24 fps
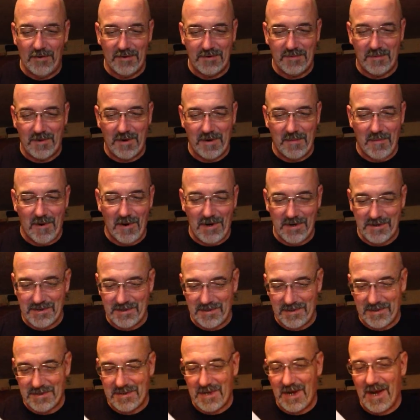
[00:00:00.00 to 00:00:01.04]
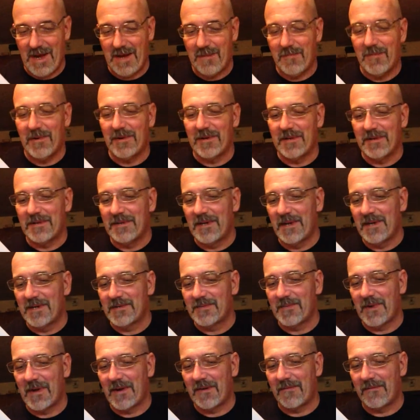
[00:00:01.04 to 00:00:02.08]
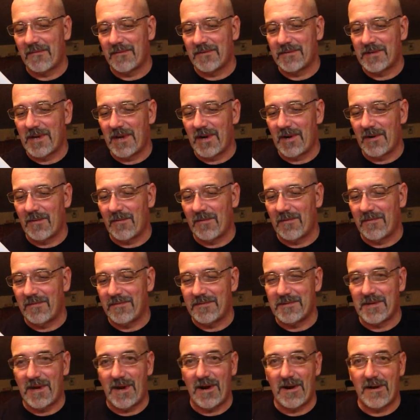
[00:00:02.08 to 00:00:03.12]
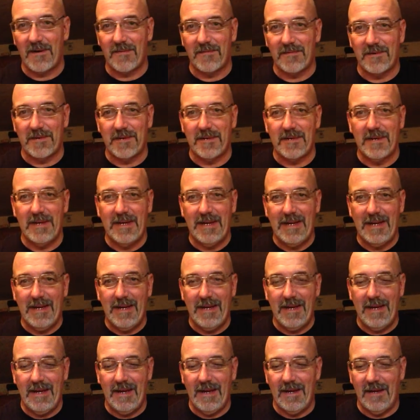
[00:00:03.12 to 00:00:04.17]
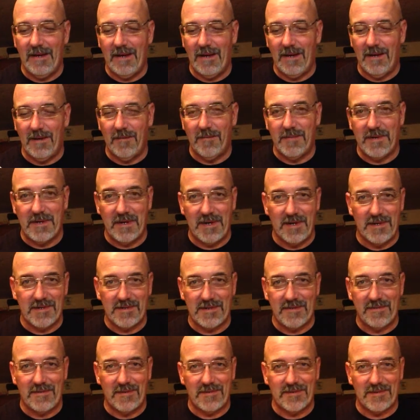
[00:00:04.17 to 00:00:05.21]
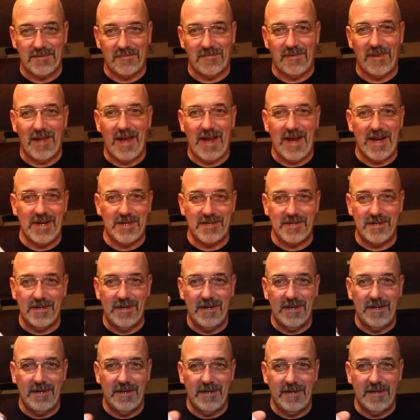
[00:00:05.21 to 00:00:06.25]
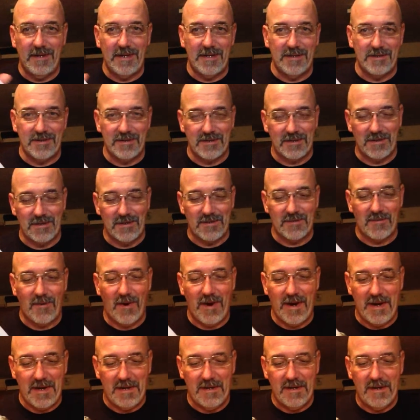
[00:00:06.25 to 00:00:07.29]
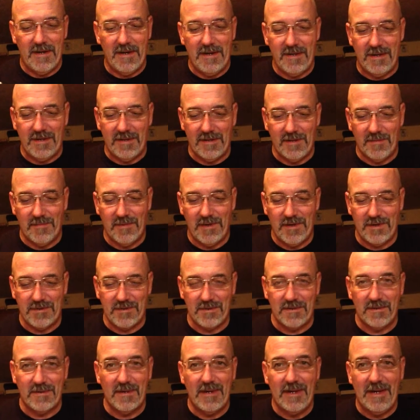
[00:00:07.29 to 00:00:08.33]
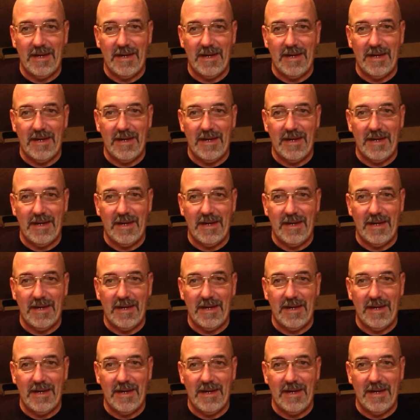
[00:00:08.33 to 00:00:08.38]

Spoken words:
was pretty boss at the time, but it does make for terrible photography, because if there's a flash, it just looks white in the picture,